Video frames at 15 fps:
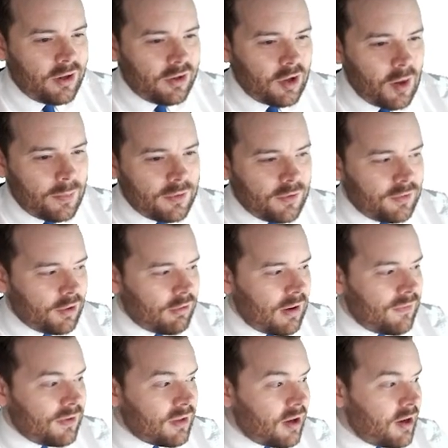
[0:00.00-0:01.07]
copy of the
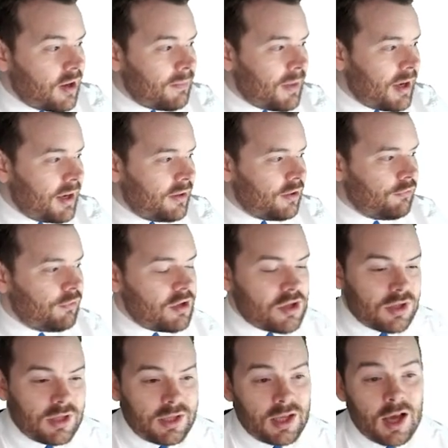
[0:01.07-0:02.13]
graphic that I made
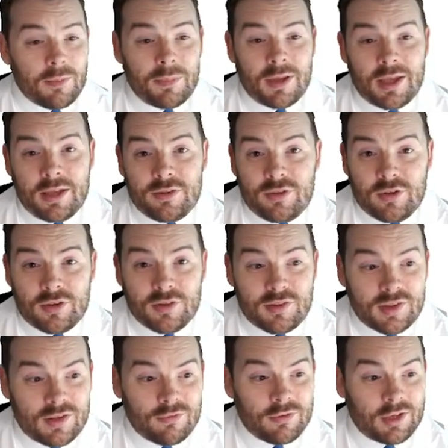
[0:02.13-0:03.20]
originally up here so you can
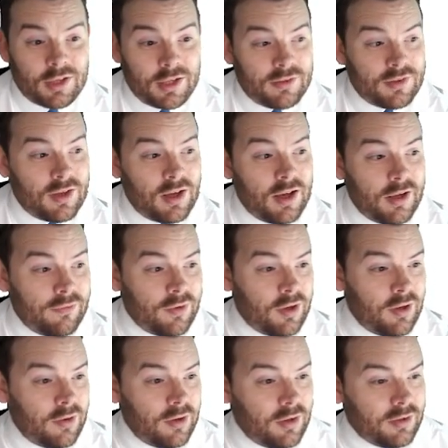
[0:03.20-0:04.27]
see what it is that, I've,
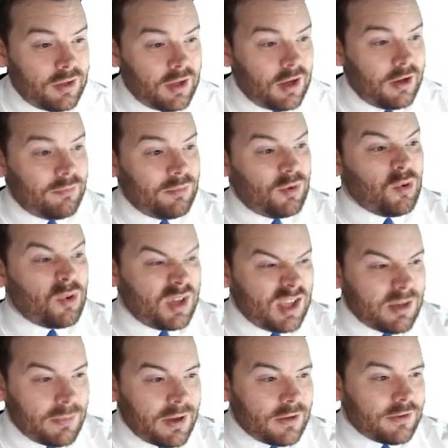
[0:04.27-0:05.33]
uh, that I'm talking
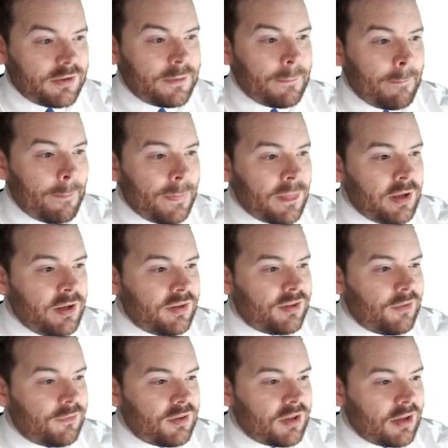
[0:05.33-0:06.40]
about. So
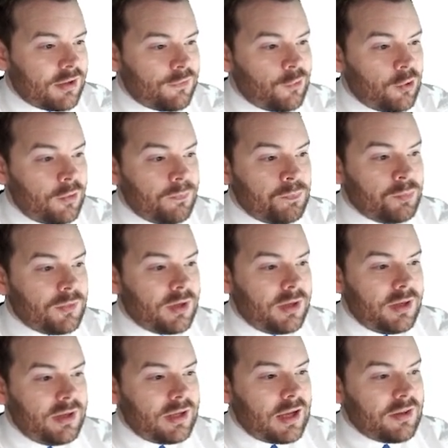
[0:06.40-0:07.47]
for task four,
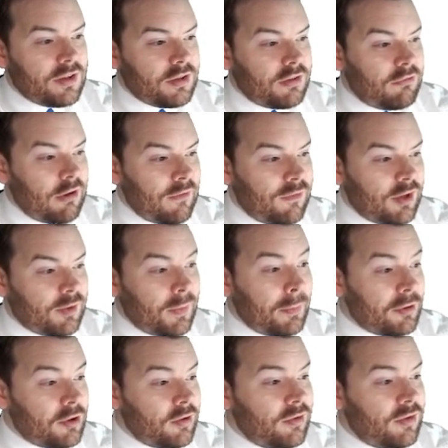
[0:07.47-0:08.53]
now that the graphic has been
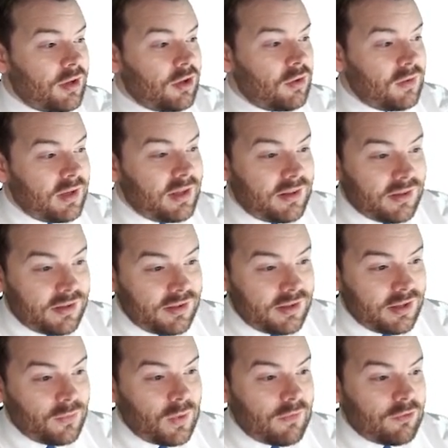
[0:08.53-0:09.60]
produced, you need to
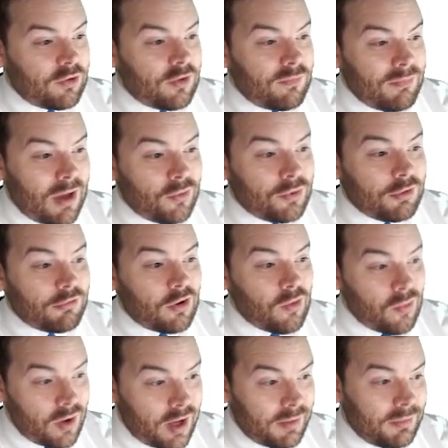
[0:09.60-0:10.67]
consider whether you've met all the
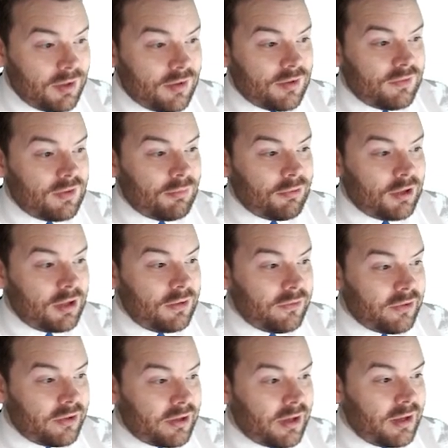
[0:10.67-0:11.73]
requirements for the brief,
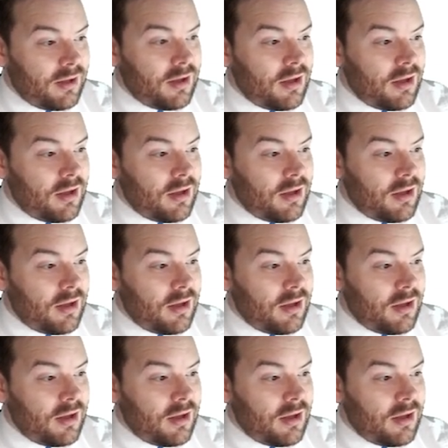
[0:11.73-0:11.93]
okay?